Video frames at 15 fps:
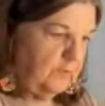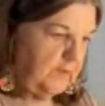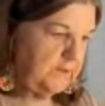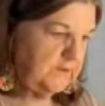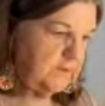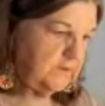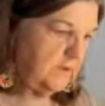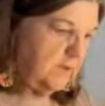I
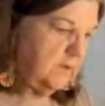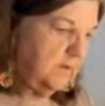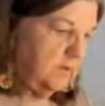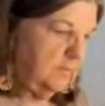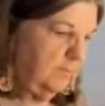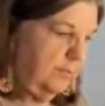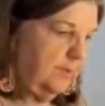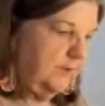start
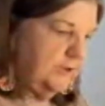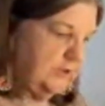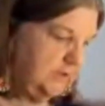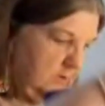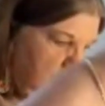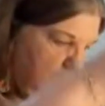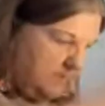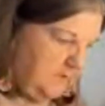
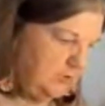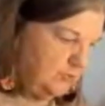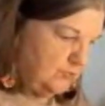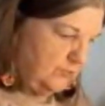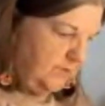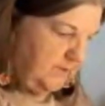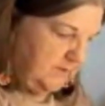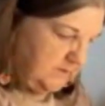brushing on my
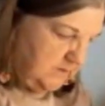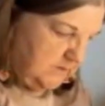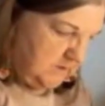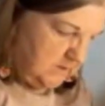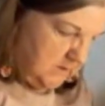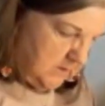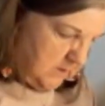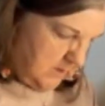dress,
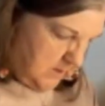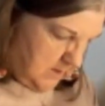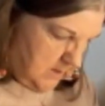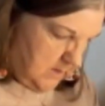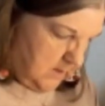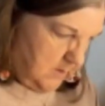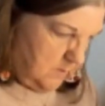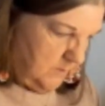
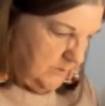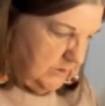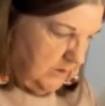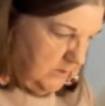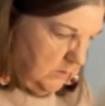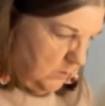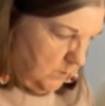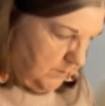which I don't